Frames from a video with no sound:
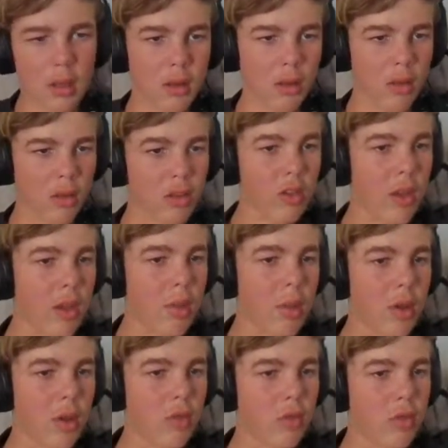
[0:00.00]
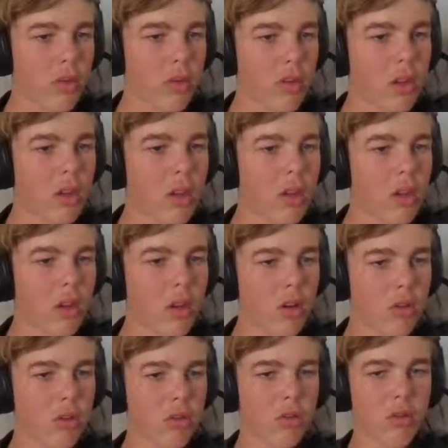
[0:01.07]
this game interesting.
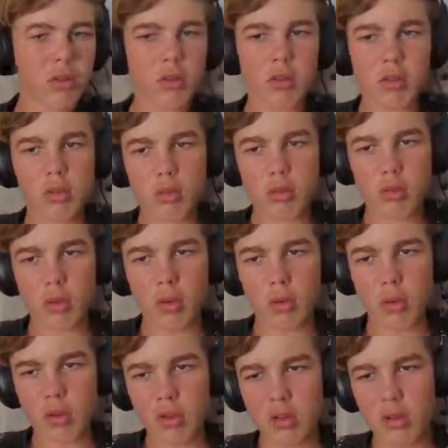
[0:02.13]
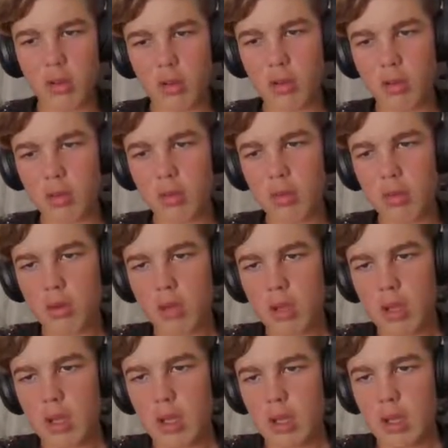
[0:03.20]
I don't want to see those other ones.
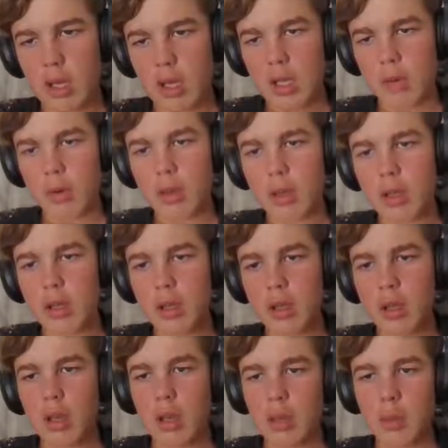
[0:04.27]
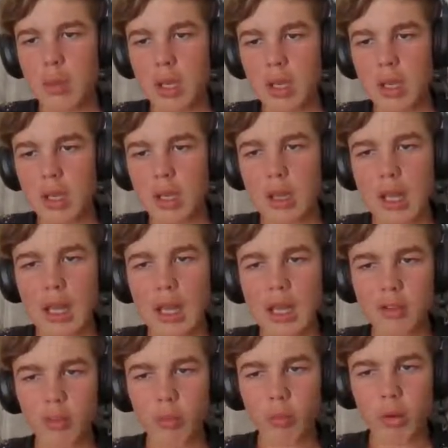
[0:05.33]
And right click and make it
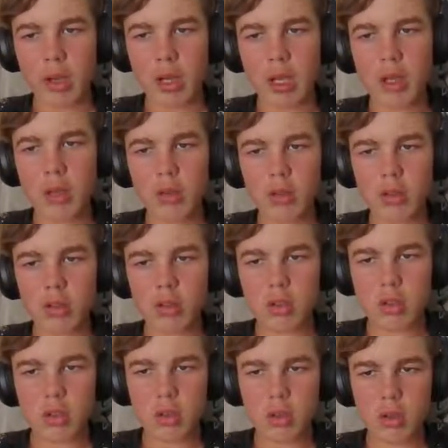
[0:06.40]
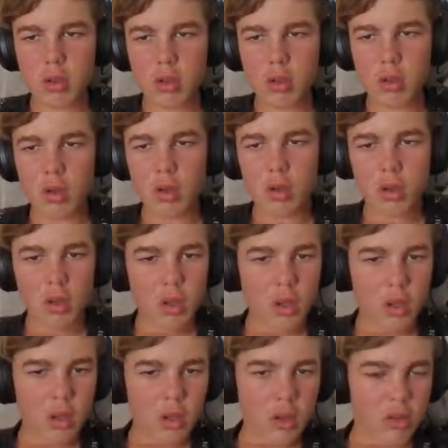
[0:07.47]
large readout.
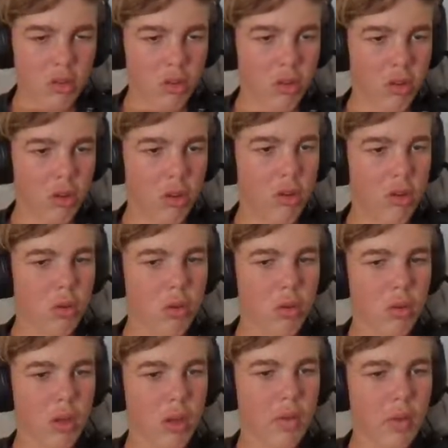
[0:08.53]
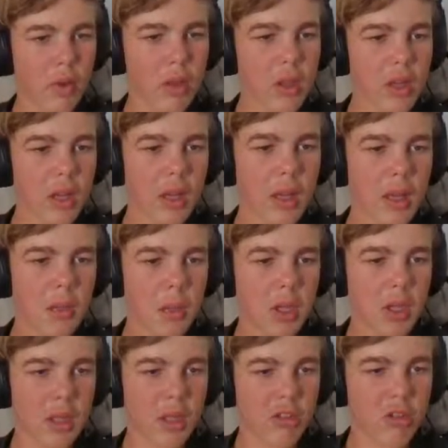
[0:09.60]
So every time it
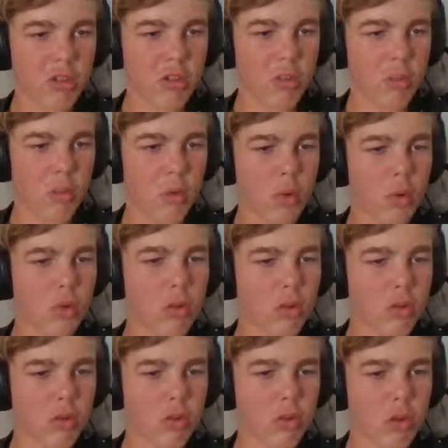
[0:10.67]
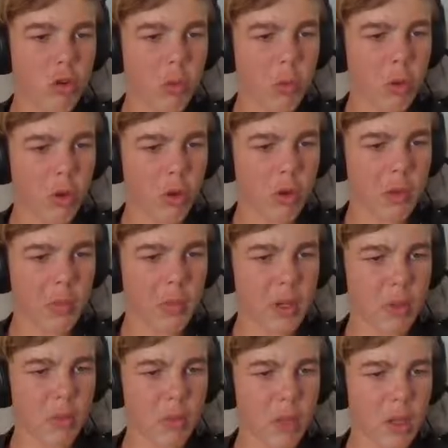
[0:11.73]
touches the wall, your score will go up
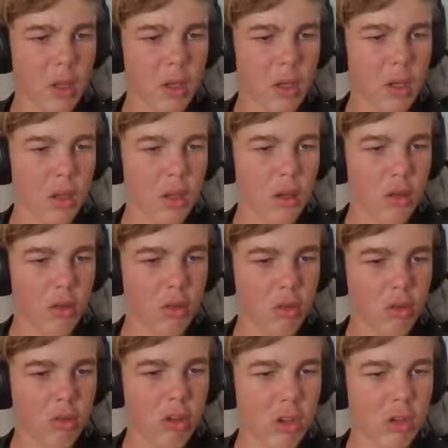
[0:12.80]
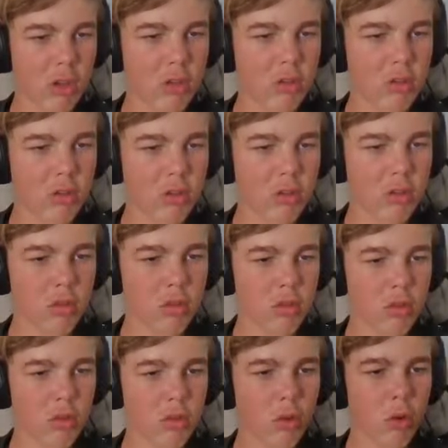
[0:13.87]
by 1. So change
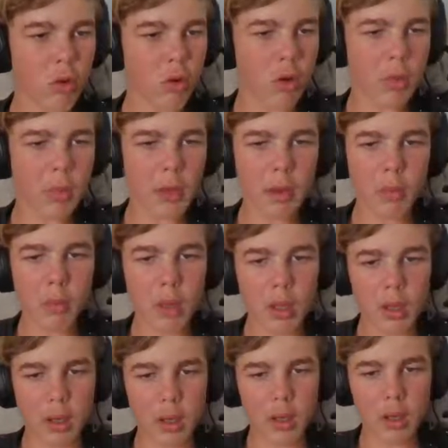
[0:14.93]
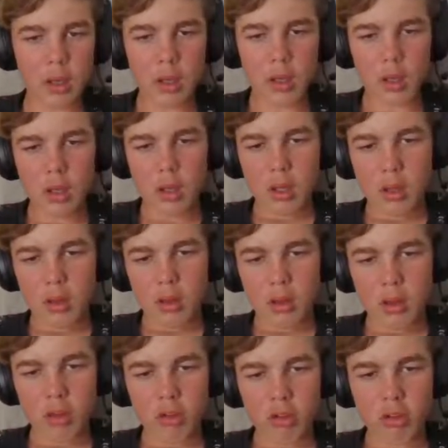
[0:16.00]
score by 1.
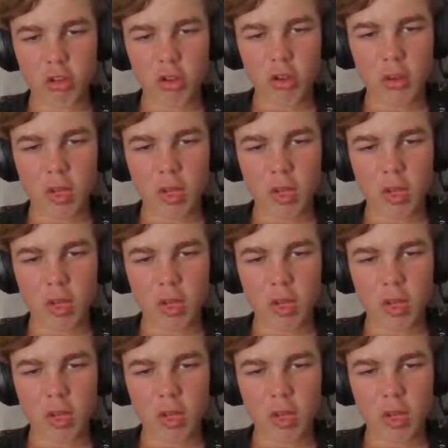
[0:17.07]
It'll just show you